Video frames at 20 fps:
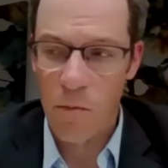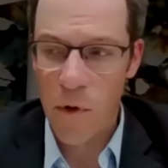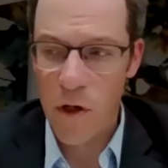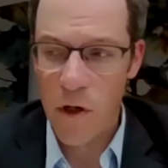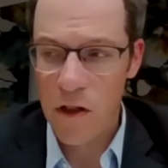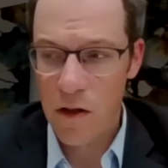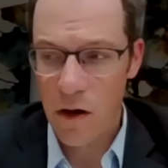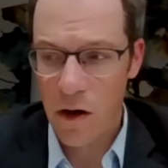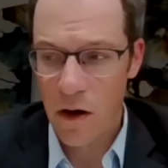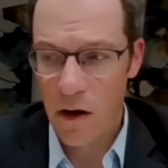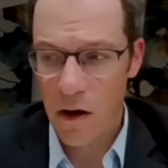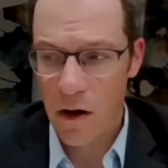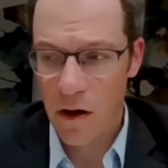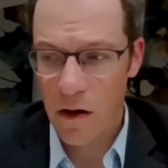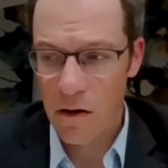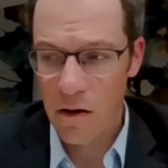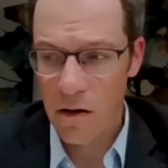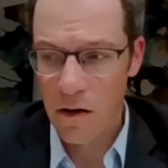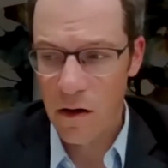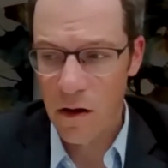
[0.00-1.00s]
We
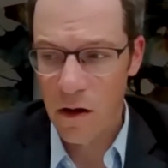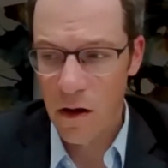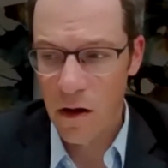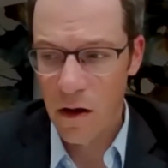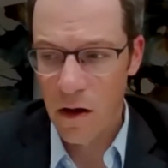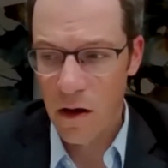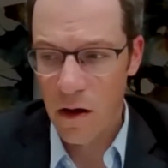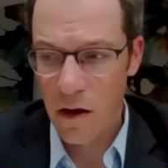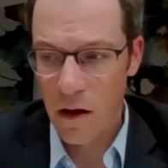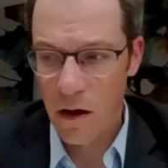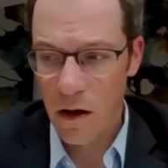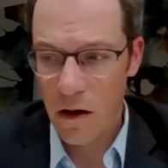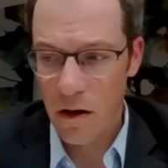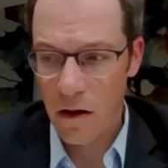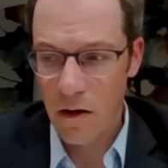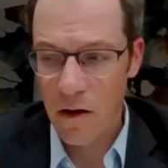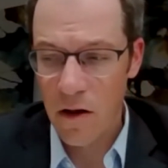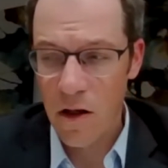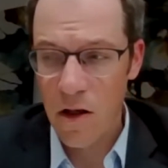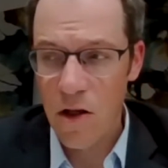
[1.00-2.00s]
saw
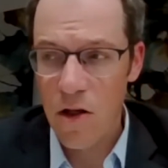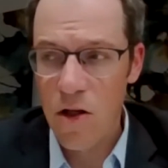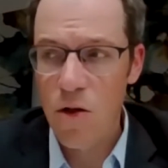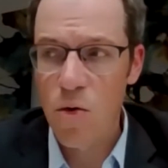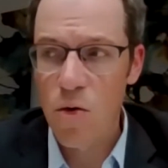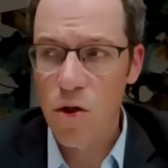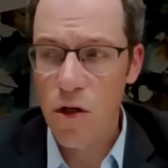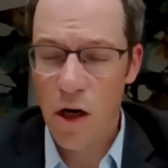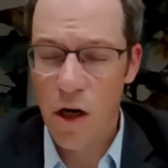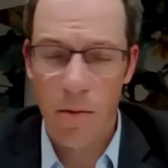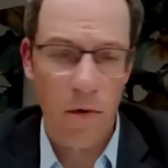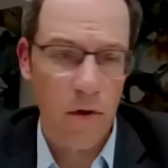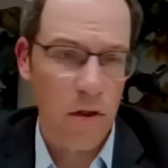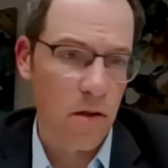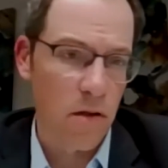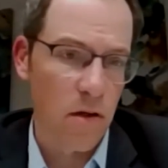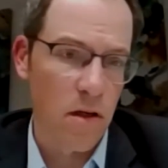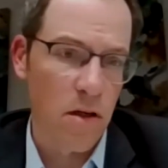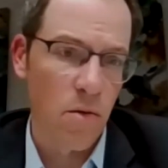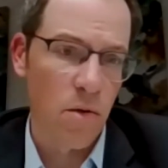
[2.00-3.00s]
the huge
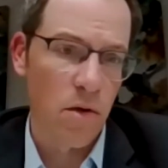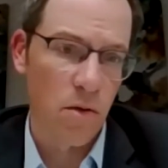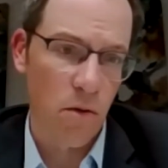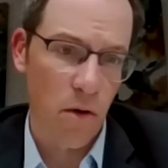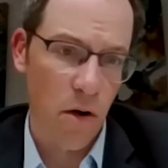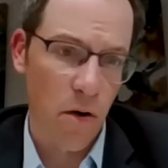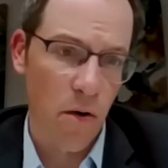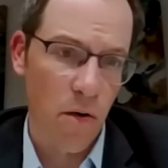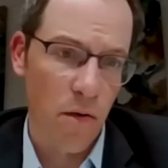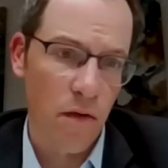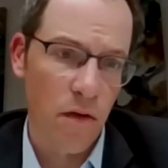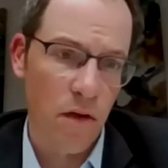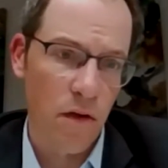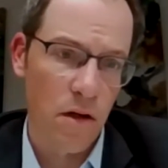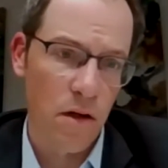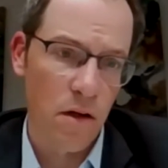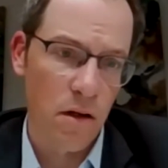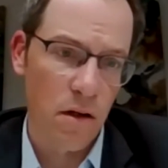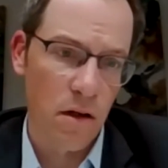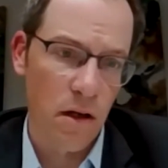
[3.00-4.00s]
opportunity with growth
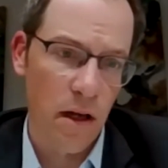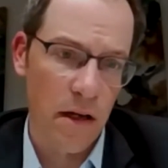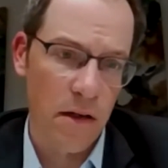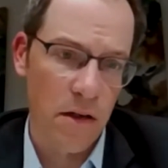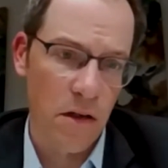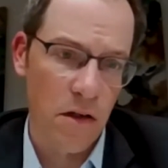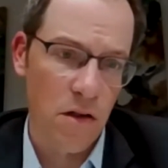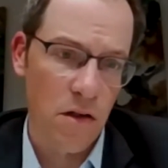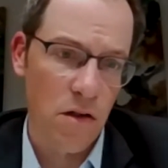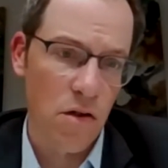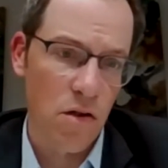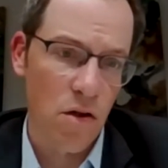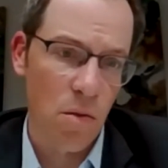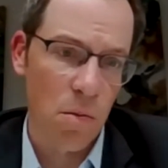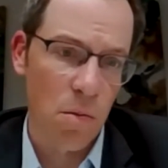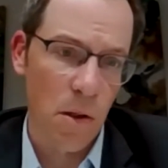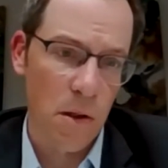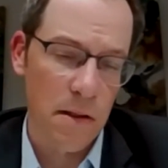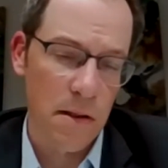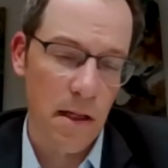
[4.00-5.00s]
in excess and
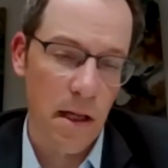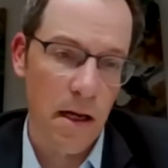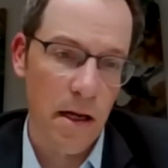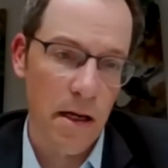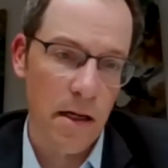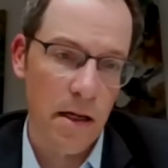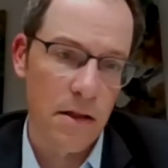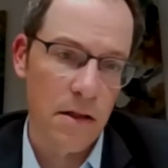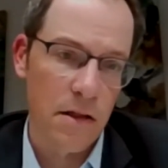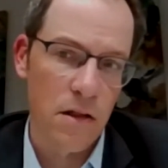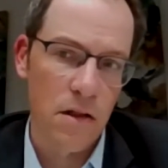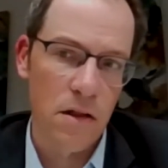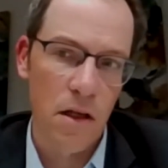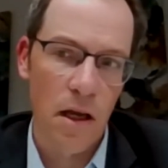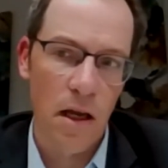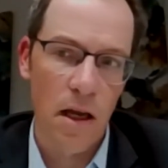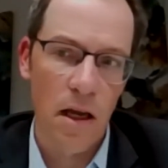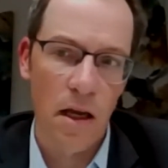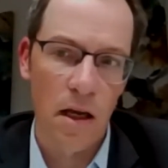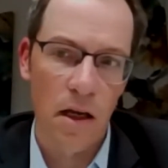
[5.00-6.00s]
surplus lines
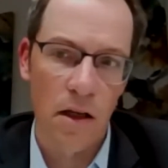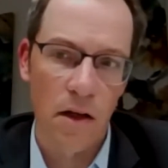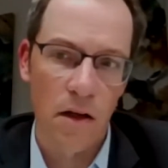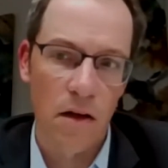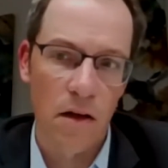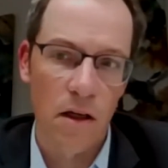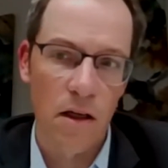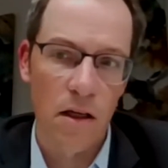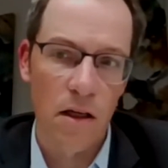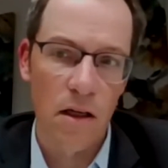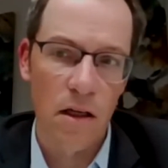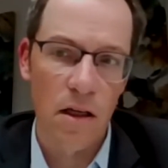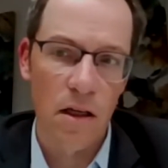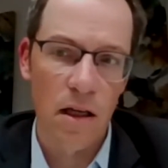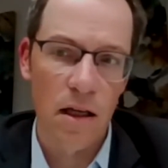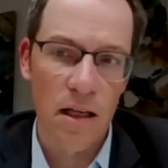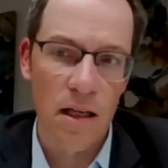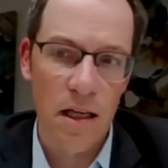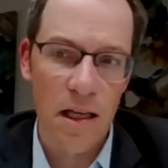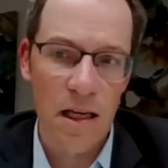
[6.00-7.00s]
and the
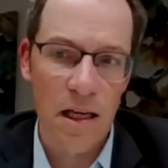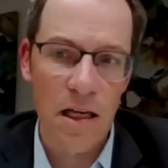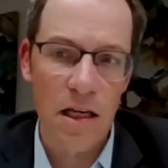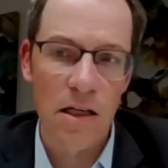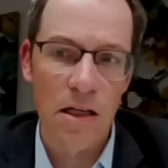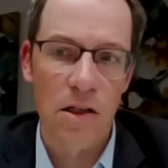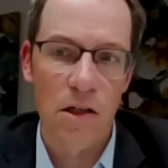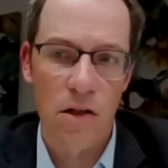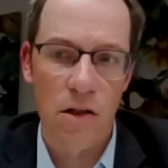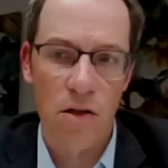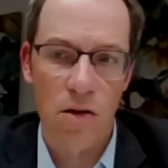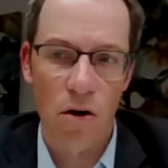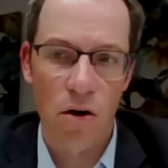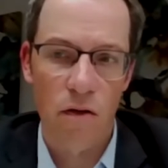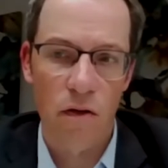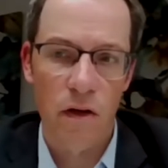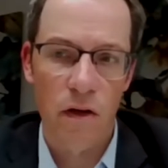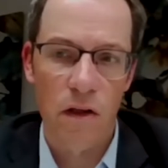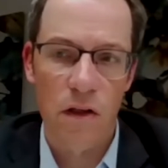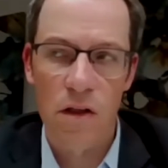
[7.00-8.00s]
need to
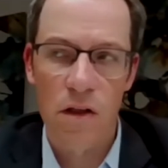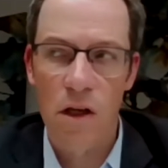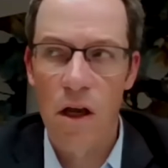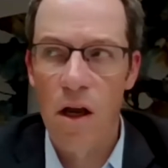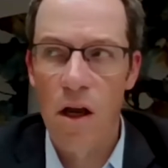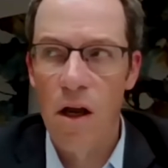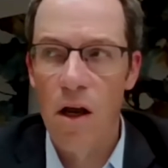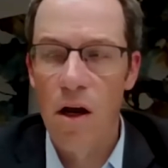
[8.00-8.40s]
service